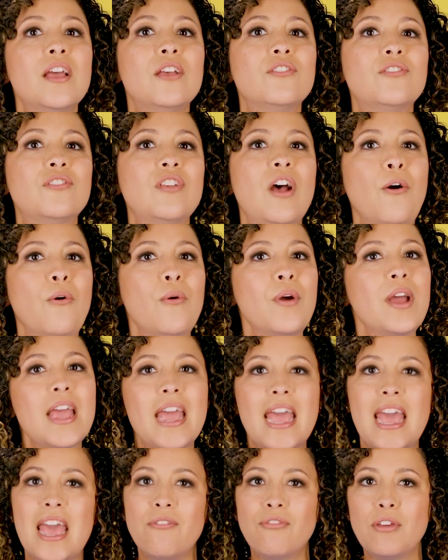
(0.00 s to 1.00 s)
So,
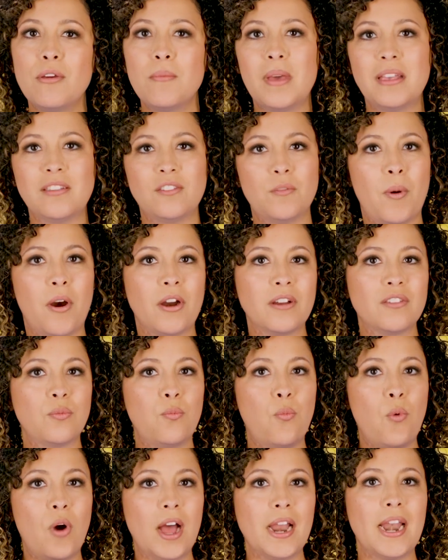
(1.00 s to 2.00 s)
if you missed parts
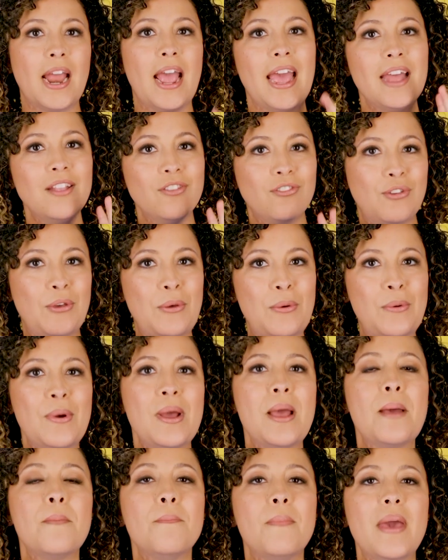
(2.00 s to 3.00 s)
1 and 2,
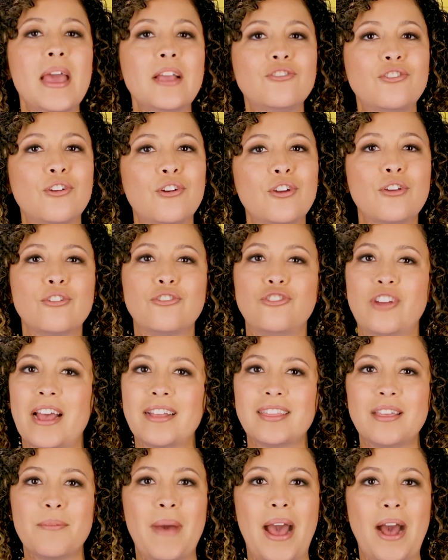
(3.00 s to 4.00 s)
make sure you check
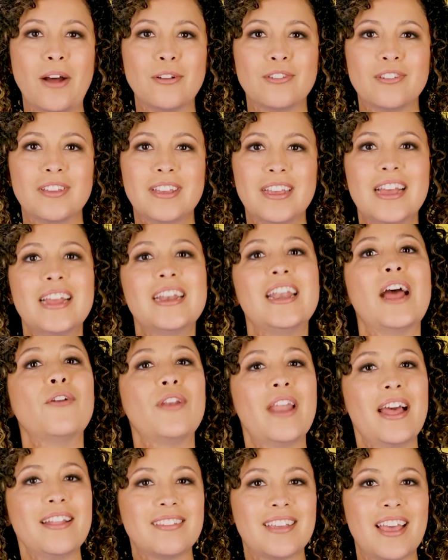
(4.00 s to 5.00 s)
them out. Now
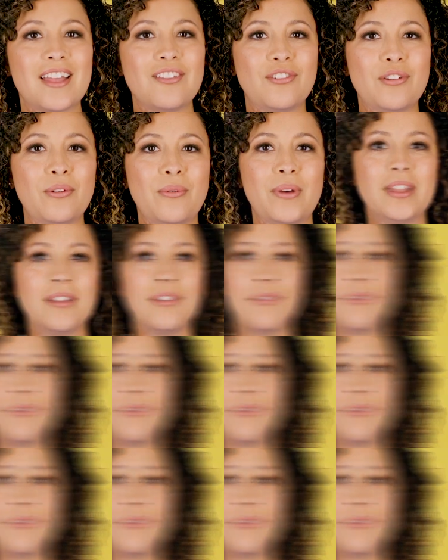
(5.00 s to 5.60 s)
let's get to it.